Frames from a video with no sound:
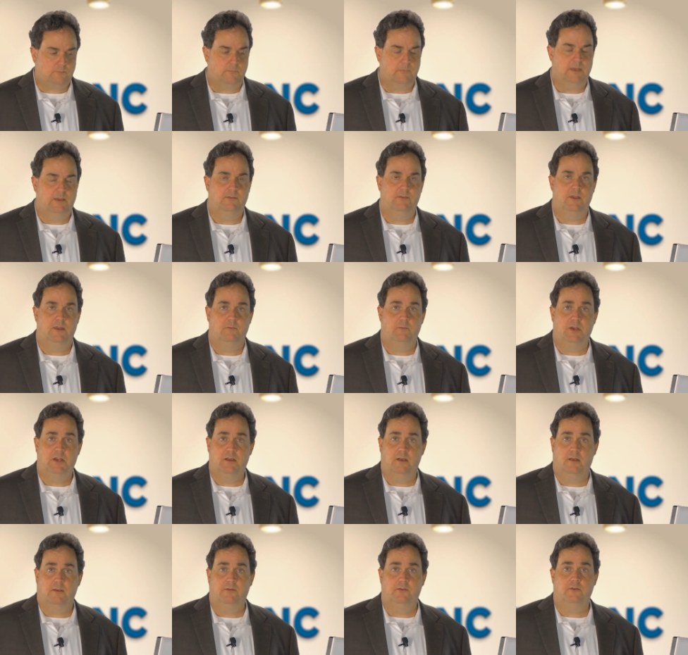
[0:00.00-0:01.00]
that
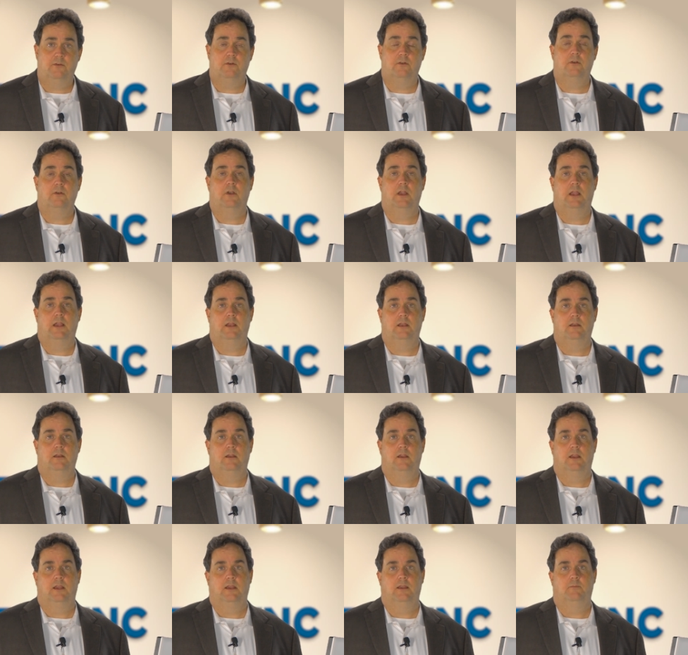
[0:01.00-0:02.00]
because you're
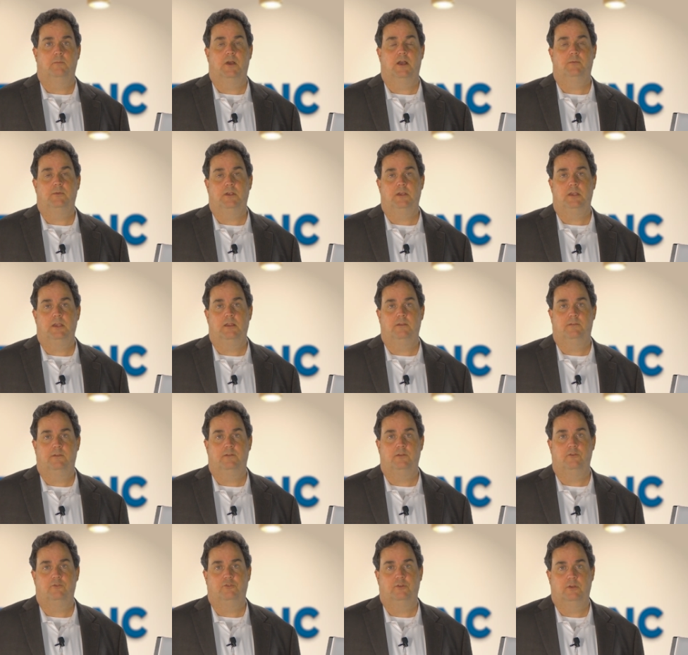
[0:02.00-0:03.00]
a public
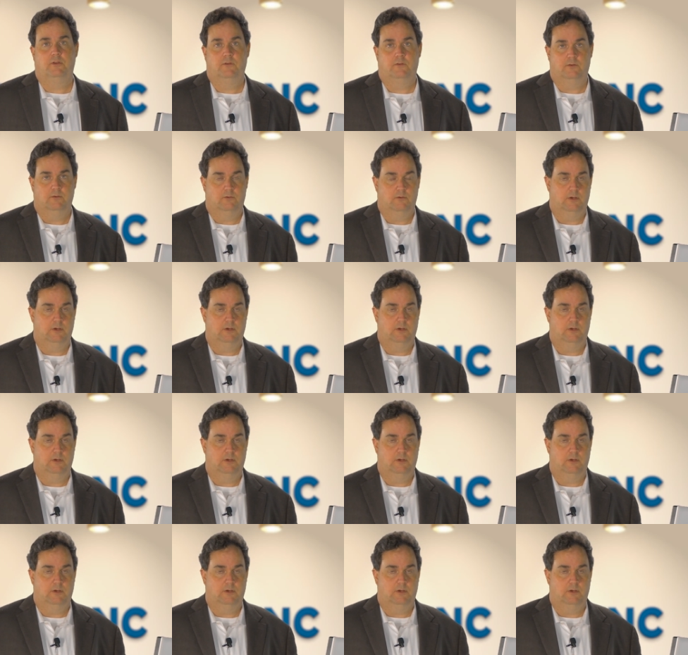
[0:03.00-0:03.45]
institution, so a